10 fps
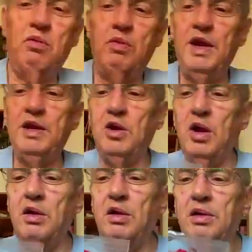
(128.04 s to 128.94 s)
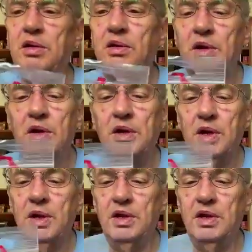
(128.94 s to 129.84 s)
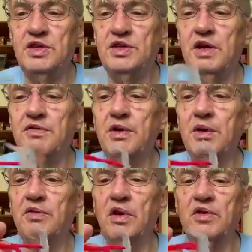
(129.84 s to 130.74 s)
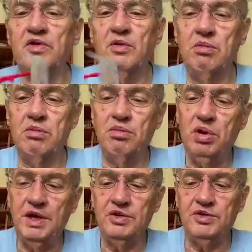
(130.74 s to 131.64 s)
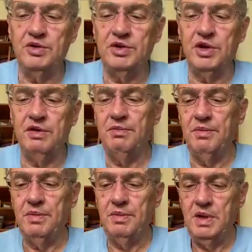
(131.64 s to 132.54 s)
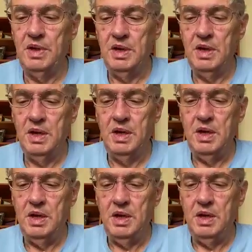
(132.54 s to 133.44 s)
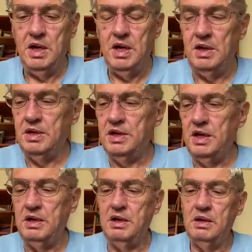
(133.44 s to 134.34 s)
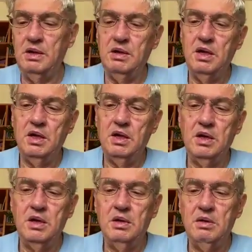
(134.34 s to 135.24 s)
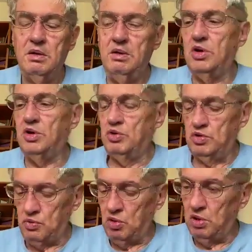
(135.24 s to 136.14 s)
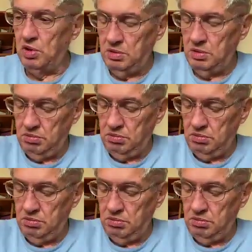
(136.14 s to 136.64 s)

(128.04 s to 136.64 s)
red yarn, and this stuff here, I've got some polyester stuff. And you could use wool.